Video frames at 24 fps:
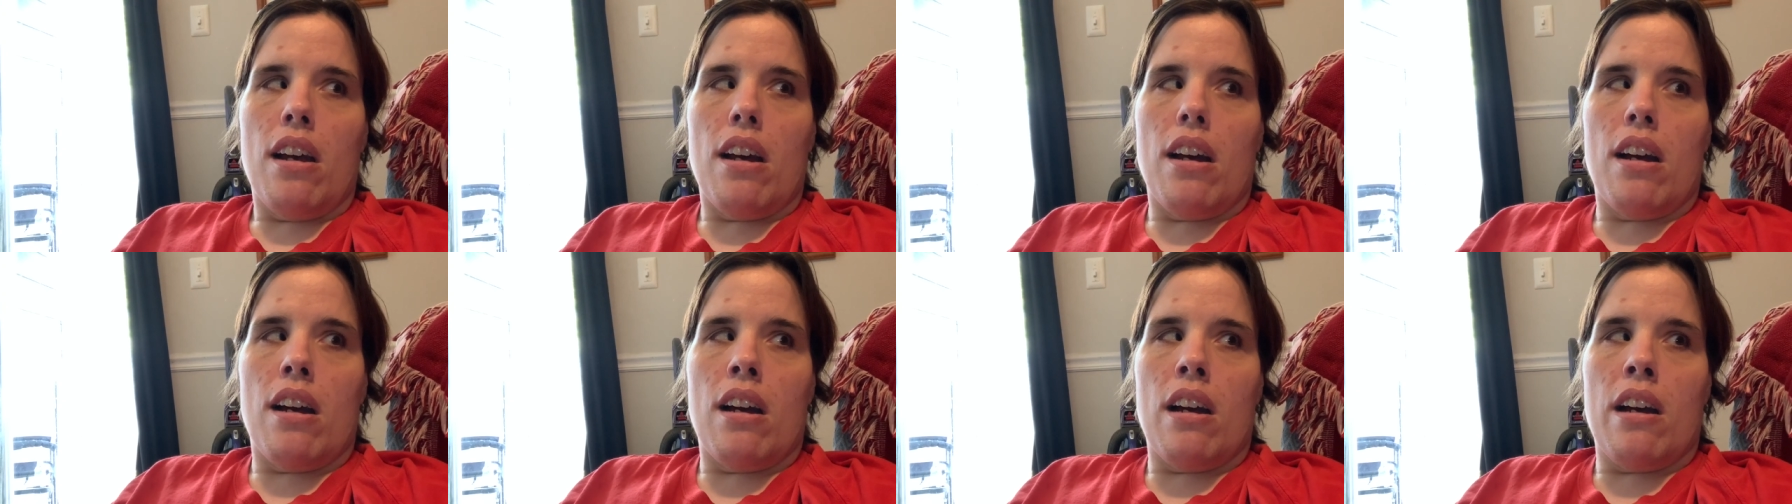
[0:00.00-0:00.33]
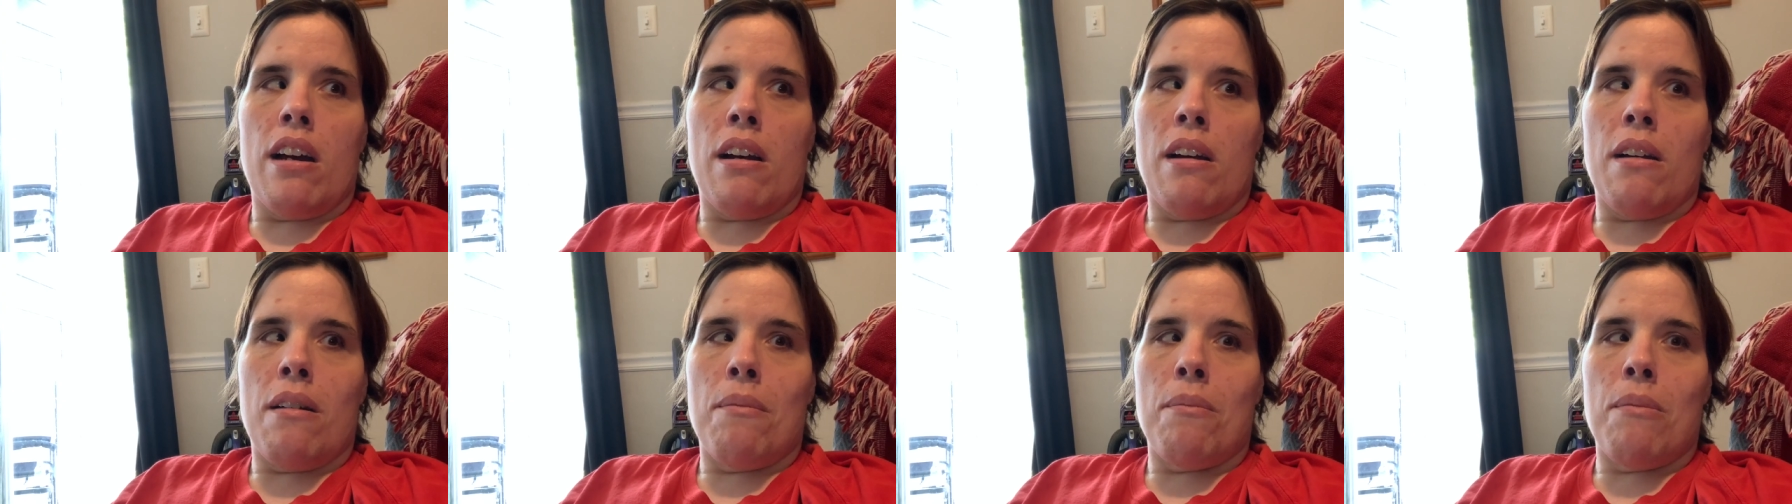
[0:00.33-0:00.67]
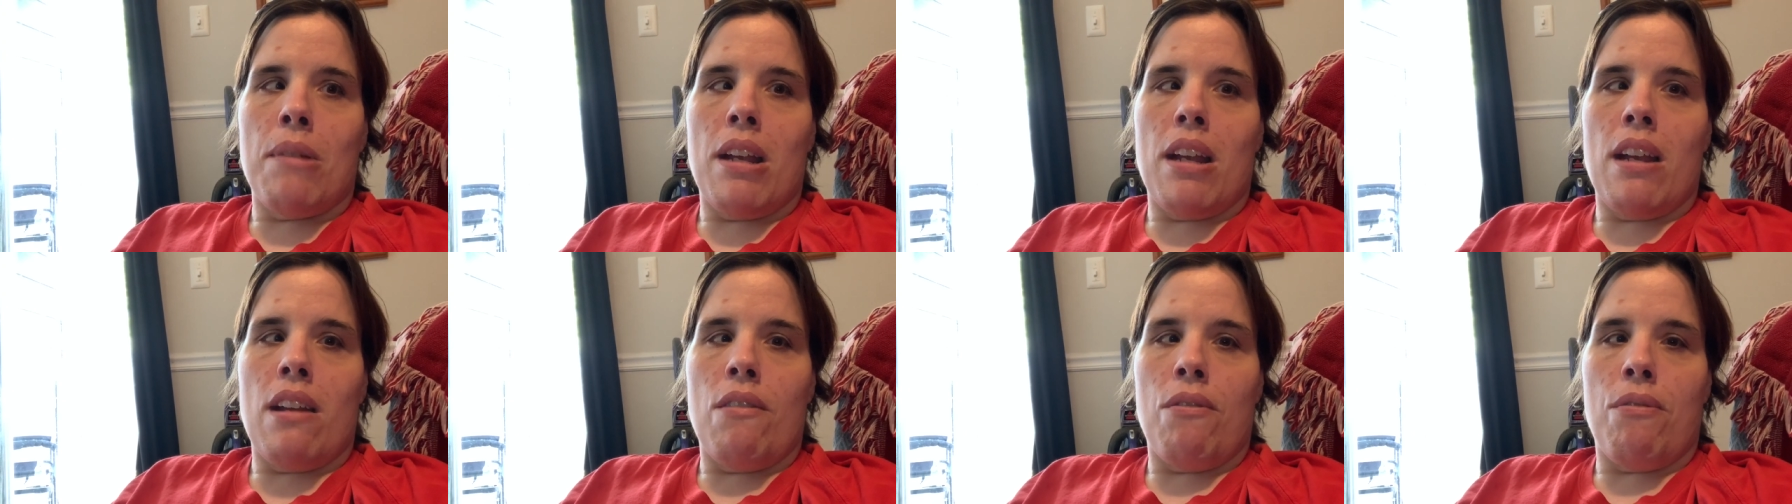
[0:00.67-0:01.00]

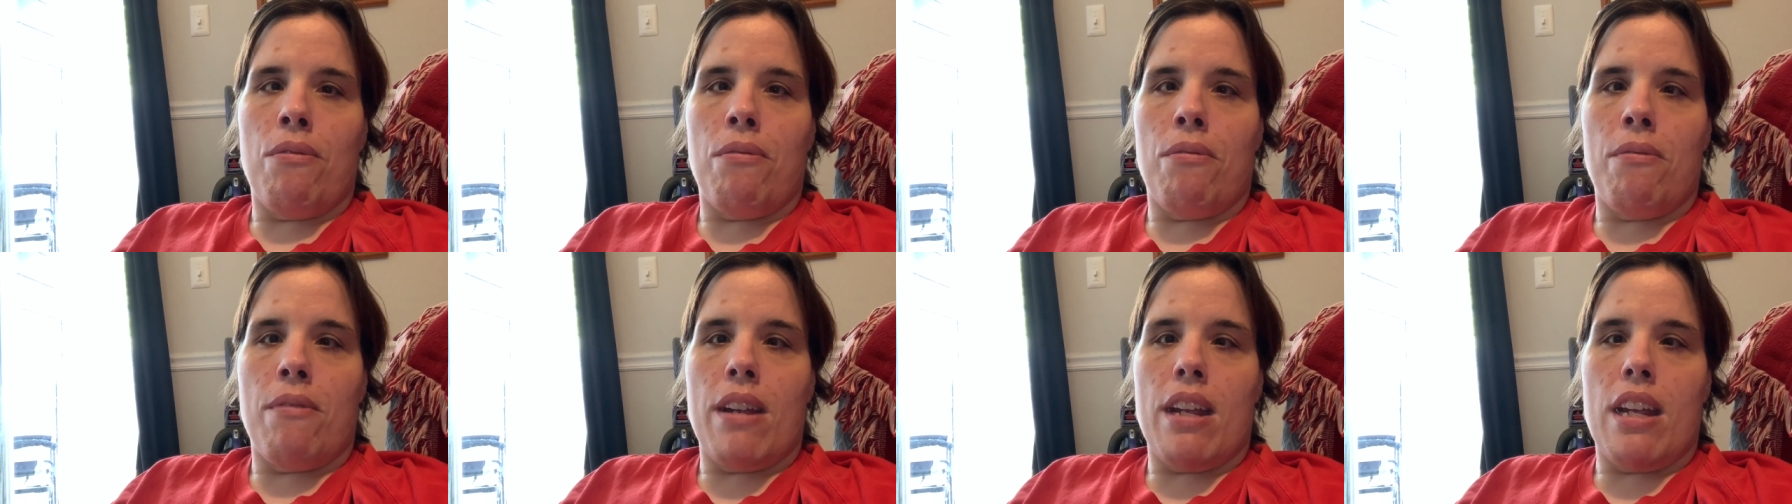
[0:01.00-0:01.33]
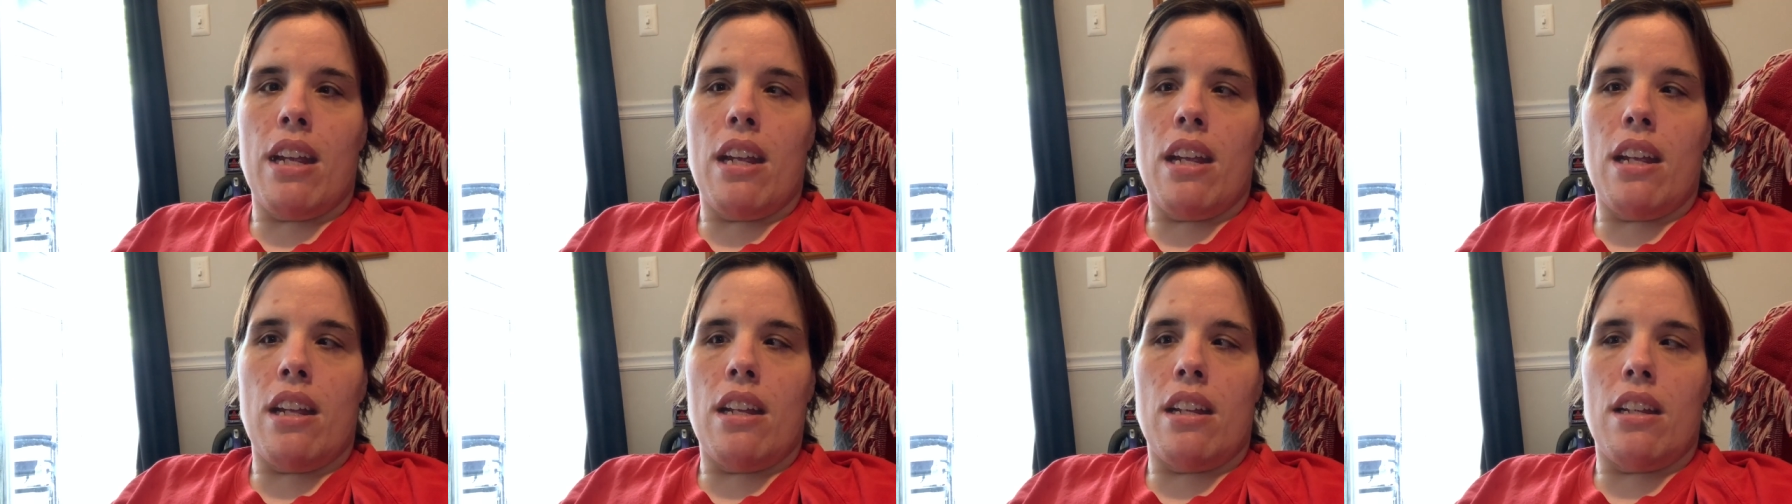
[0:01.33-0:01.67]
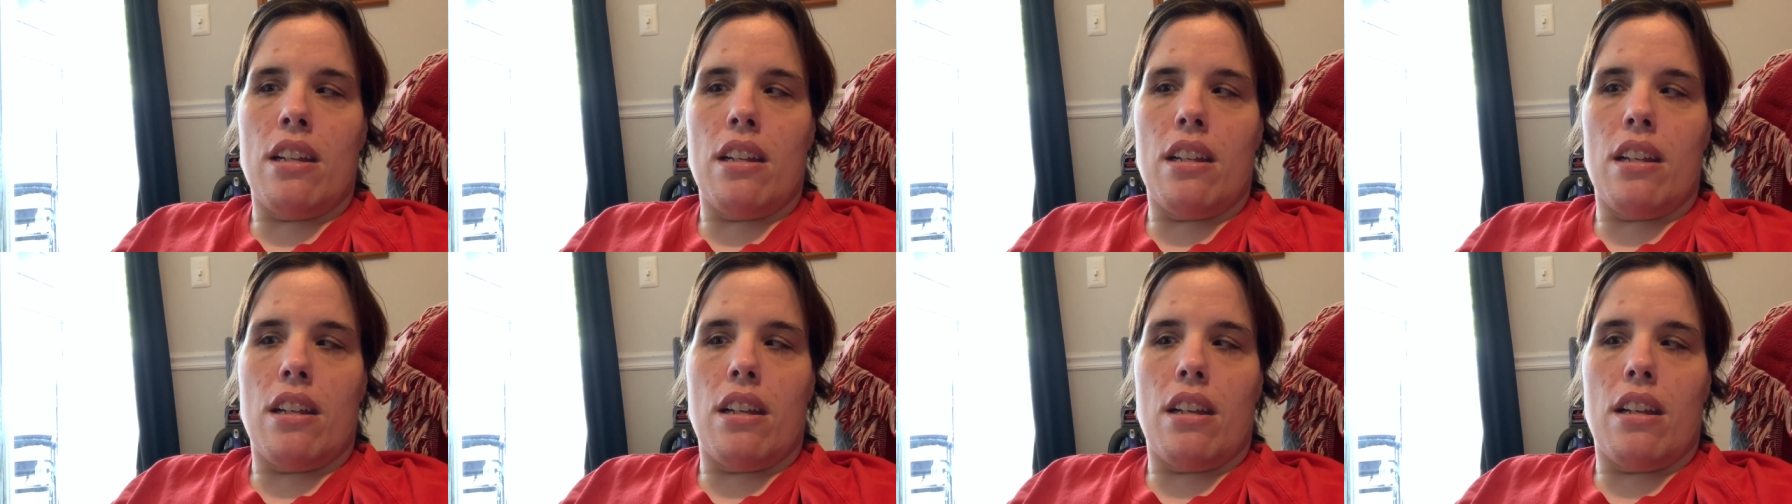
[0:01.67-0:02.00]
If
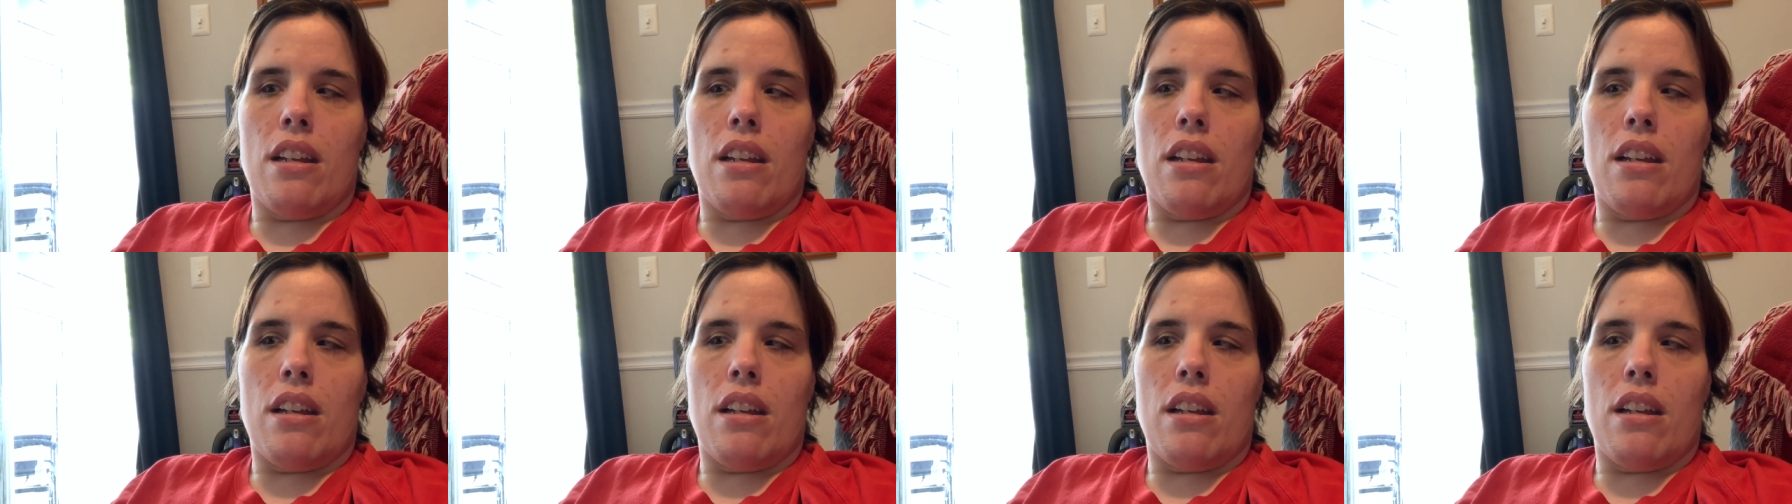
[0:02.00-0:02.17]
we,